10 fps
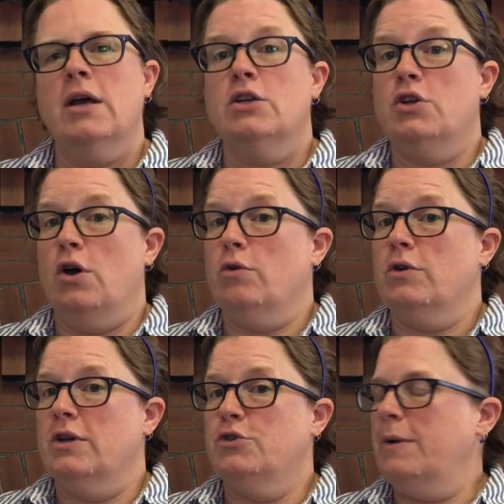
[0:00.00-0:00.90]
Toad
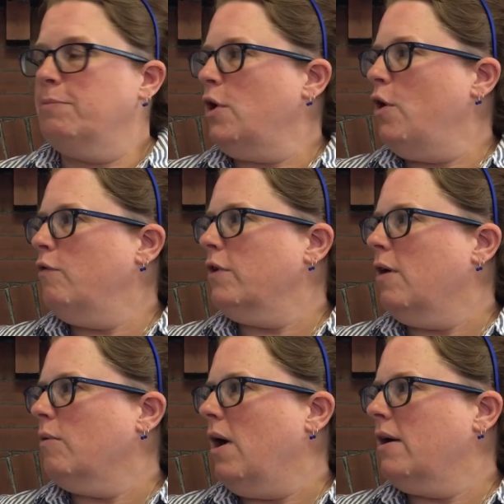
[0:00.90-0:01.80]
tripped over a
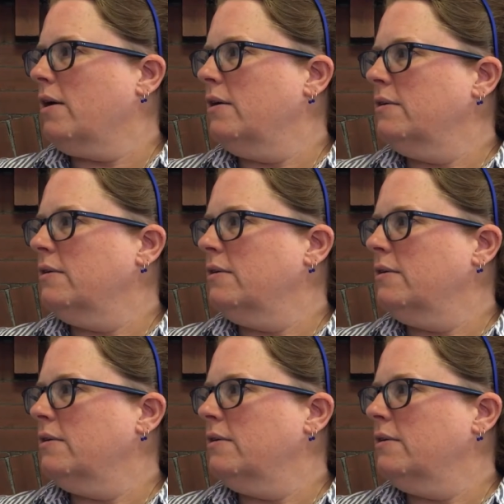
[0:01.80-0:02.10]
rock.